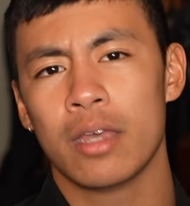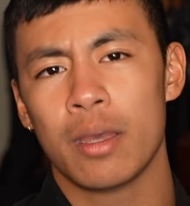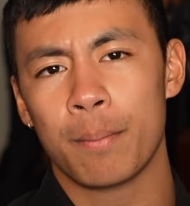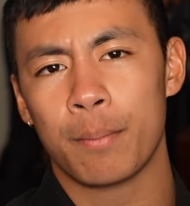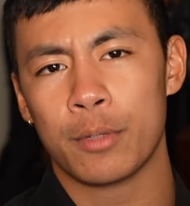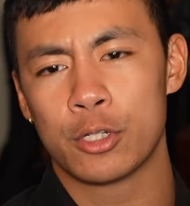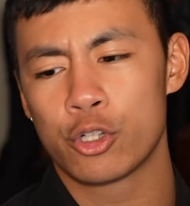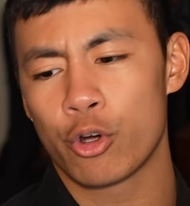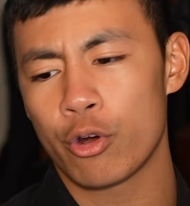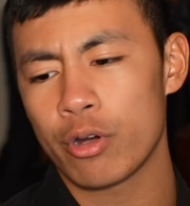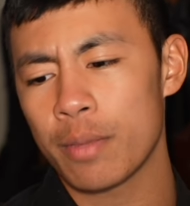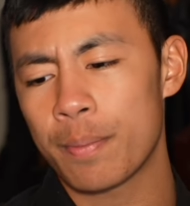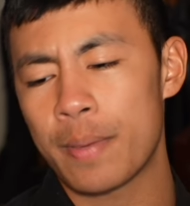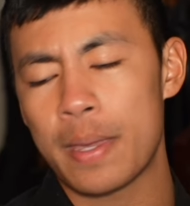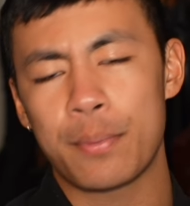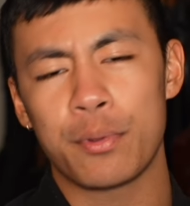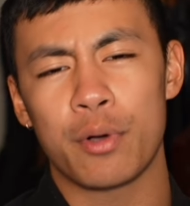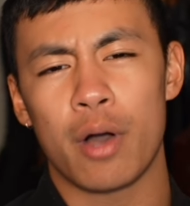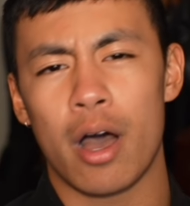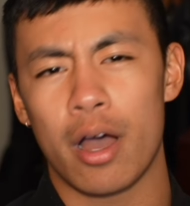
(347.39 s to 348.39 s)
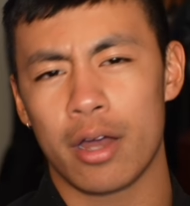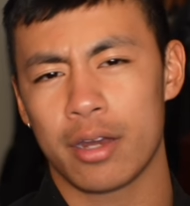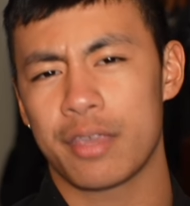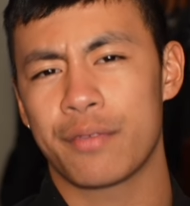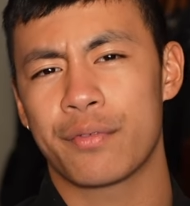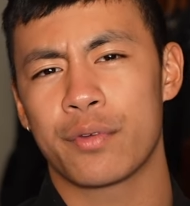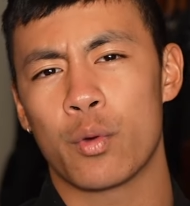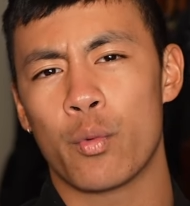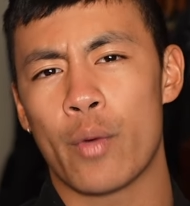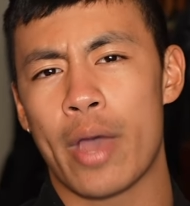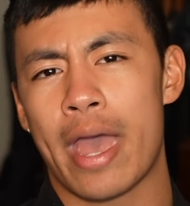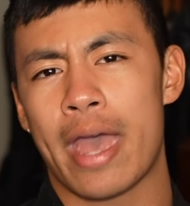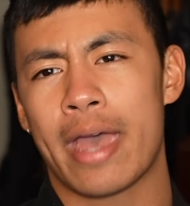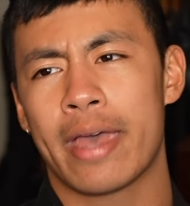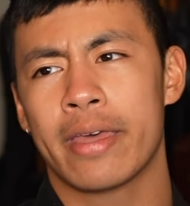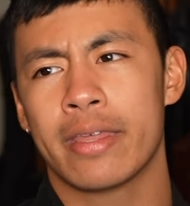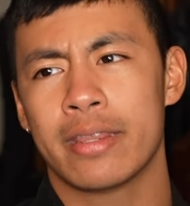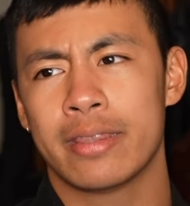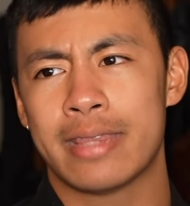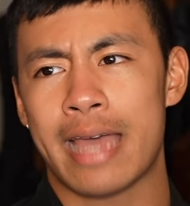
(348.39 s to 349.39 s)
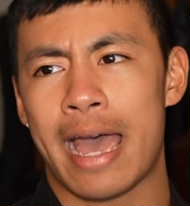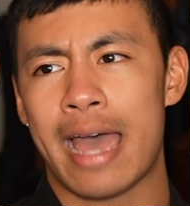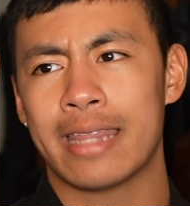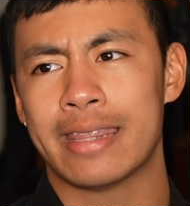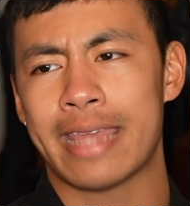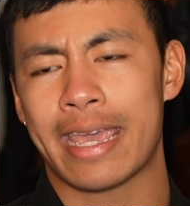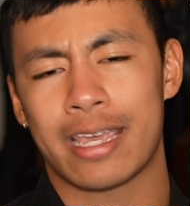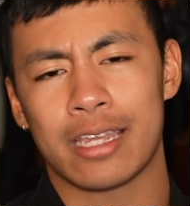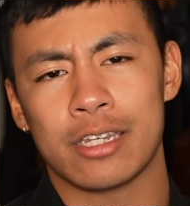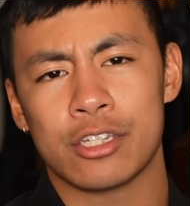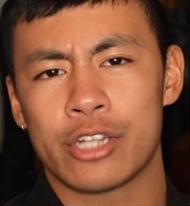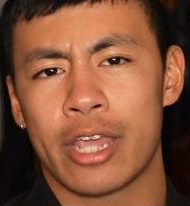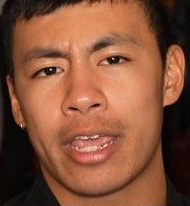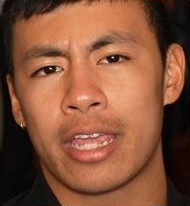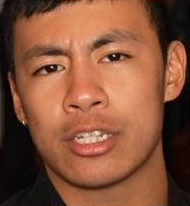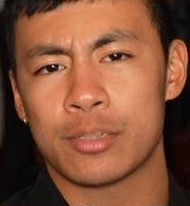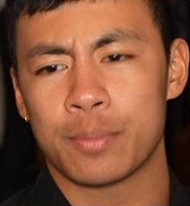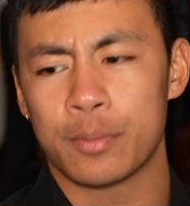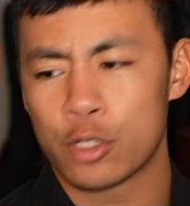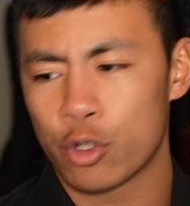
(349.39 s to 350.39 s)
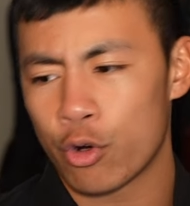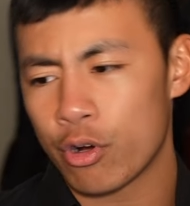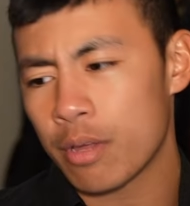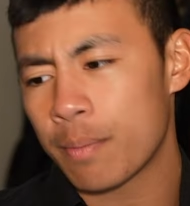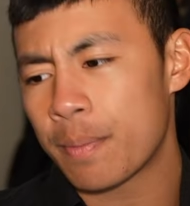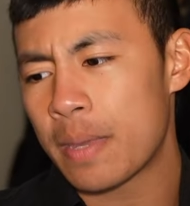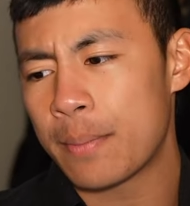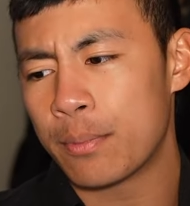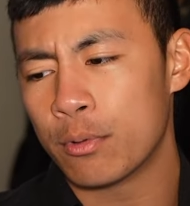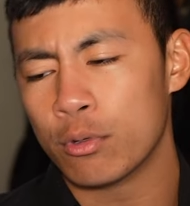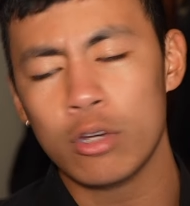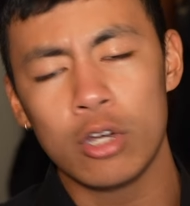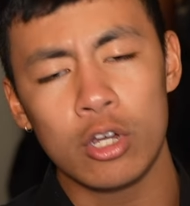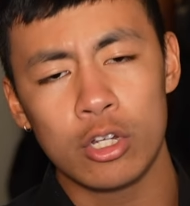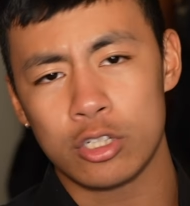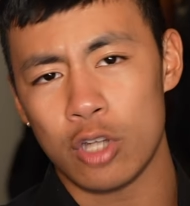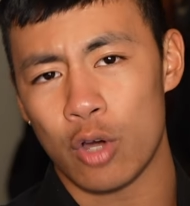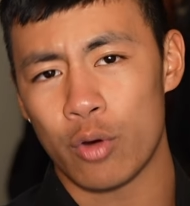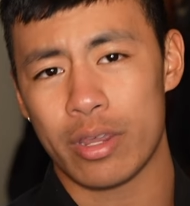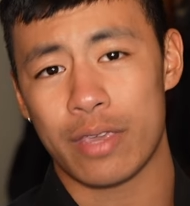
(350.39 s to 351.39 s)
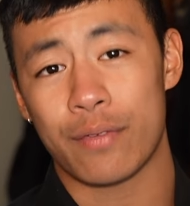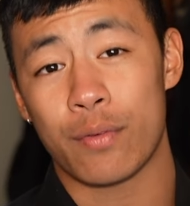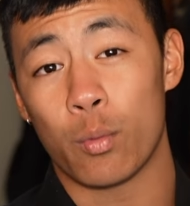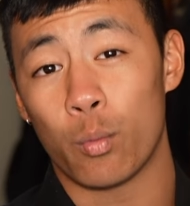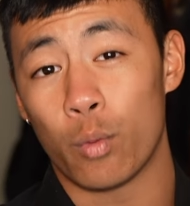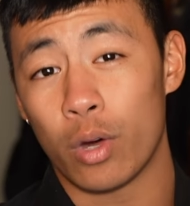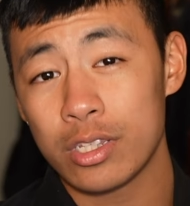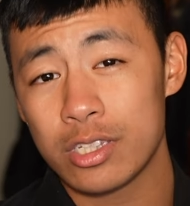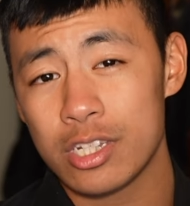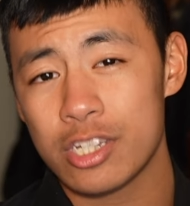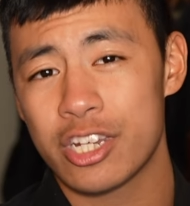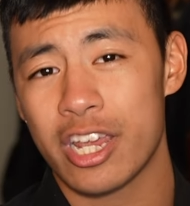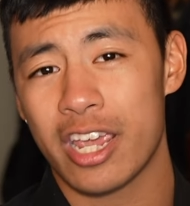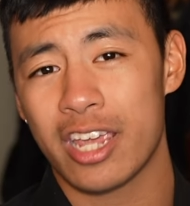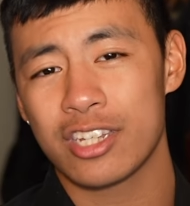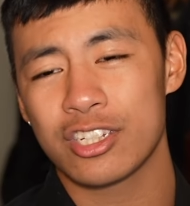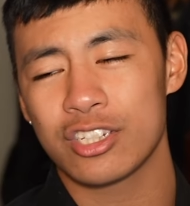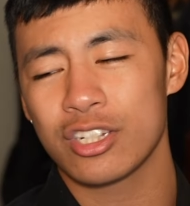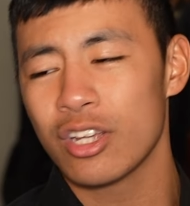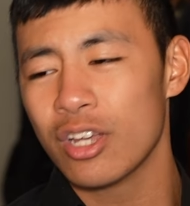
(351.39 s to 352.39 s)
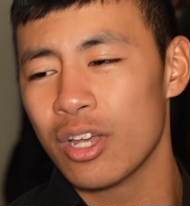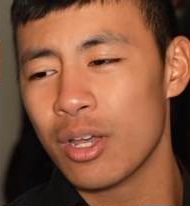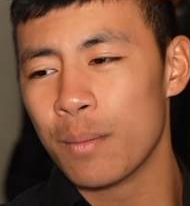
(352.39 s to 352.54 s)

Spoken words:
Majority of people aren't even aware that they can change. Majority of people don't even want to change.